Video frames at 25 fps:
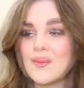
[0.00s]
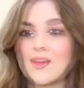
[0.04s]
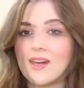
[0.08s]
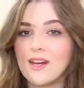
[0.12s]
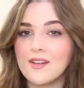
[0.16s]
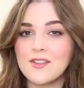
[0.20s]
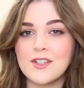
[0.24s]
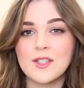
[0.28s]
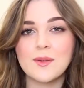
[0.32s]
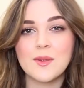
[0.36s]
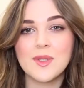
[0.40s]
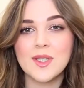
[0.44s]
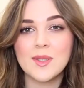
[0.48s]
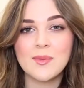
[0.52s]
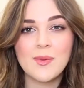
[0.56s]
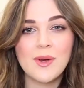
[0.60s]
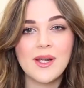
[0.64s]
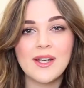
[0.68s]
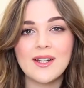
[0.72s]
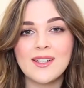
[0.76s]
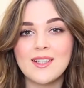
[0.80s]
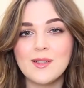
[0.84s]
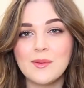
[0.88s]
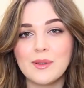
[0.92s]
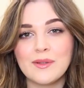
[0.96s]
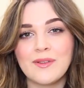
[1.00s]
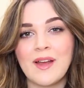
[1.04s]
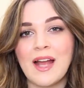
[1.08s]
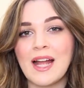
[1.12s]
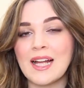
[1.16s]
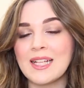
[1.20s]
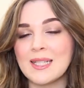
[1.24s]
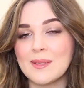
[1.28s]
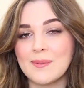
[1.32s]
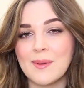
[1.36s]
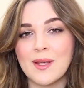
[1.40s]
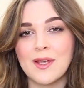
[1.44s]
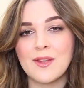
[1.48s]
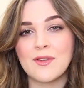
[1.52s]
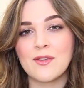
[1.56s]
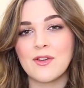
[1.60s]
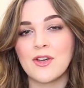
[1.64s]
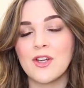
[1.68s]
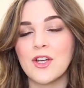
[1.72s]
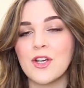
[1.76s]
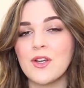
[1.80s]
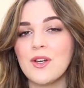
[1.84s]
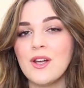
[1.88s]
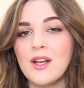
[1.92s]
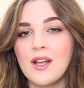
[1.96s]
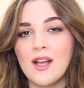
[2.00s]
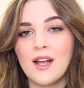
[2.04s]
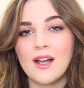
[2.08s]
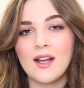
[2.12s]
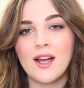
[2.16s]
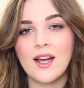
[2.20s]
And then I've just been spraying a little bit of hairspray through,